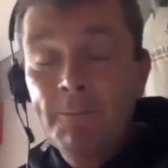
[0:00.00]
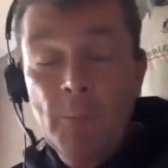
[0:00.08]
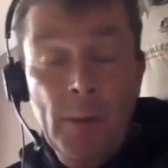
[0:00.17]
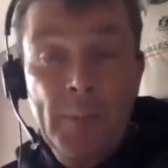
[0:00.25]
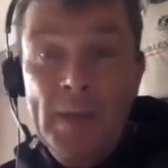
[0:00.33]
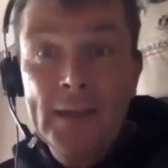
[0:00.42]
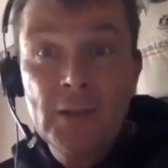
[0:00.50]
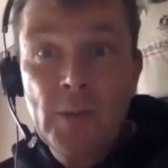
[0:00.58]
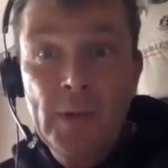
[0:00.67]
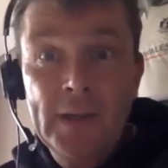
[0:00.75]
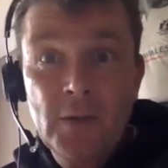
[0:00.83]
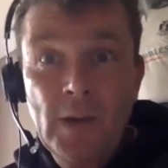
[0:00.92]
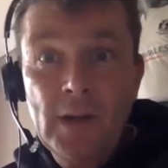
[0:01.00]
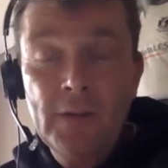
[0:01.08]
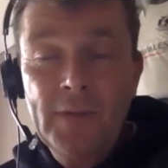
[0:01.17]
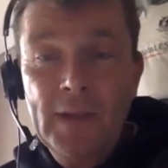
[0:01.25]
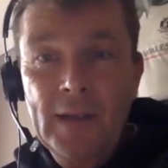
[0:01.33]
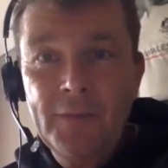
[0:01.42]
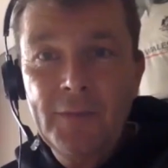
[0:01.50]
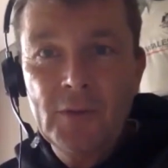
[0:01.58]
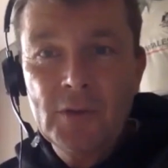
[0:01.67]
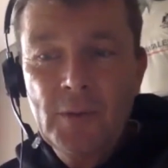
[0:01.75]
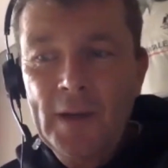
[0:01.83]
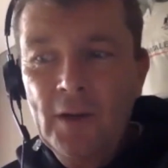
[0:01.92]
Back in 2012, I
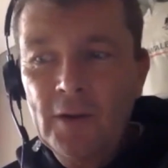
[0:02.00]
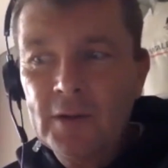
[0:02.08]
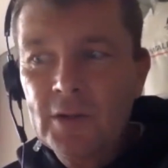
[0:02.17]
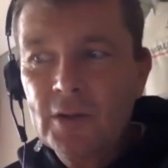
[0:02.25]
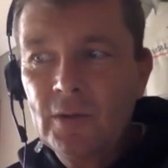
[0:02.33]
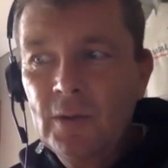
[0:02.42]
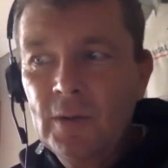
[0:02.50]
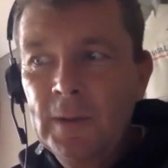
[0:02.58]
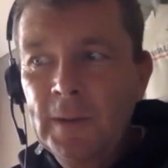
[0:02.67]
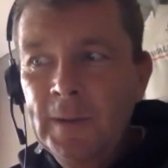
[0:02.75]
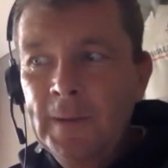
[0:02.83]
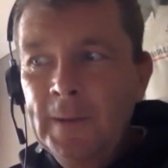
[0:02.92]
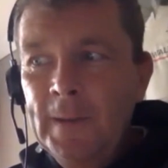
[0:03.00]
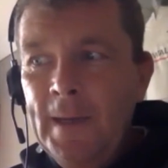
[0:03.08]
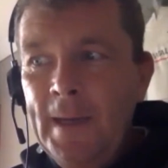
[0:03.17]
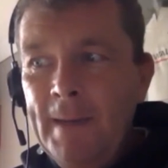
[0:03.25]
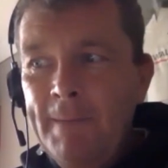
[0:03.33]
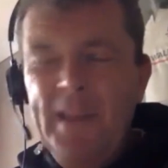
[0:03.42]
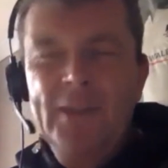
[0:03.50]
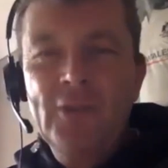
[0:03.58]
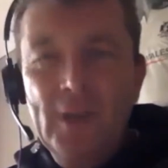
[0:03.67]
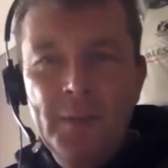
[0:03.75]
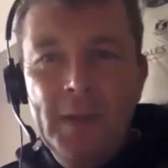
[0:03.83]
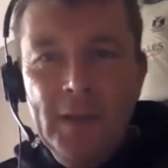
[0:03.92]
first went on. So it's
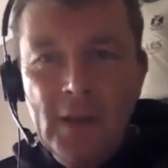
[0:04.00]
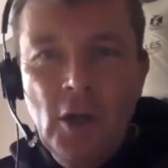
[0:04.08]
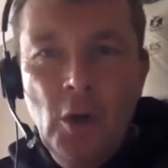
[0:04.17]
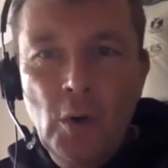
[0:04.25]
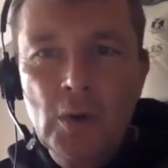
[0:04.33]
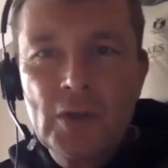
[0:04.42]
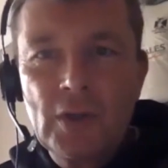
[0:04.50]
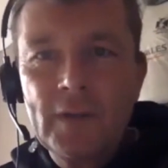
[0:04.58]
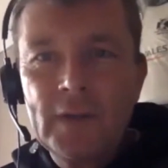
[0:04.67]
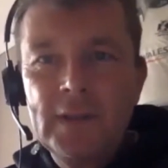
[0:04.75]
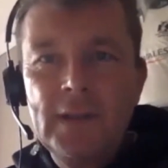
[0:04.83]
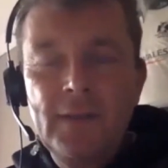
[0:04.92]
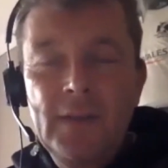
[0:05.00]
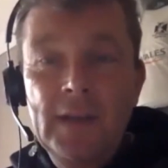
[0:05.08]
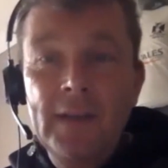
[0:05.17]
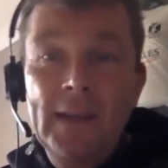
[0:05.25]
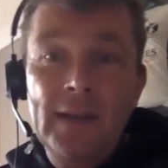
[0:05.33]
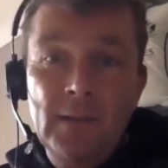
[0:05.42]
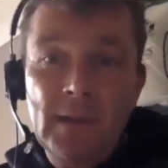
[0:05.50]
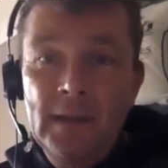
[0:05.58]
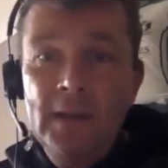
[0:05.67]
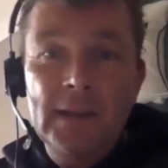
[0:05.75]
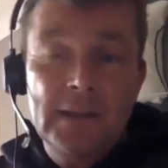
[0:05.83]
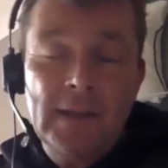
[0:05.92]
trying to be the coach on the TV. And then
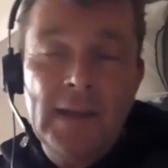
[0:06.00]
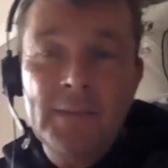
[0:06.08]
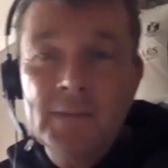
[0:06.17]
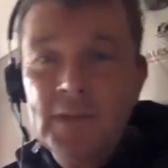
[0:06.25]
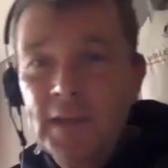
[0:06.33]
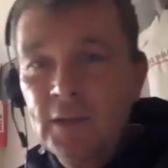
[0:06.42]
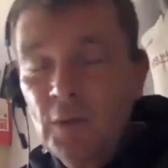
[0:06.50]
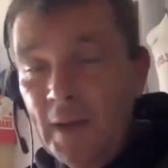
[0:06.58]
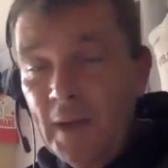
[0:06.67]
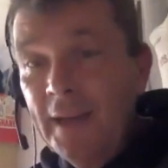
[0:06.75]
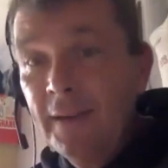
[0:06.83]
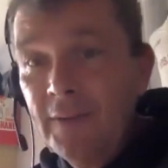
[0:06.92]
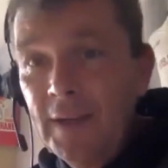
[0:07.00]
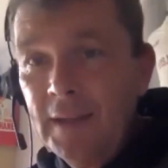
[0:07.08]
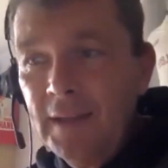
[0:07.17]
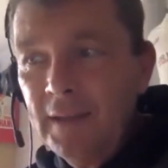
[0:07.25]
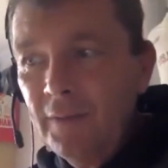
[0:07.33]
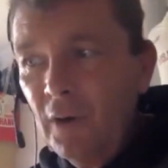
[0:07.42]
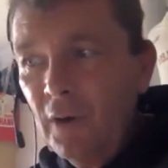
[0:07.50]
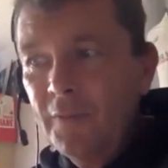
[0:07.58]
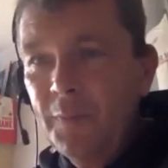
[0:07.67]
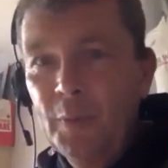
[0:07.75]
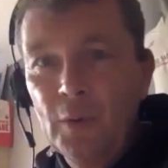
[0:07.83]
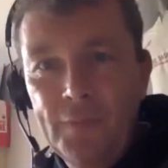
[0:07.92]
in these times, it's quite innovative
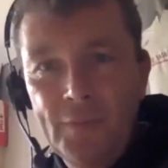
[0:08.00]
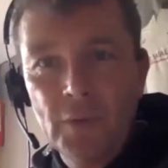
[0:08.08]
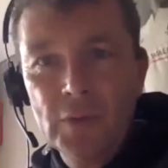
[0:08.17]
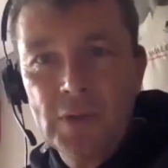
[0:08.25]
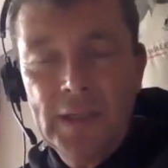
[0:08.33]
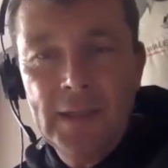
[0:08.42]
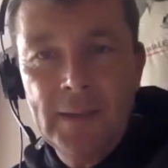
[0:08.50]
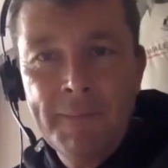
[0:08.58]
of Pro 14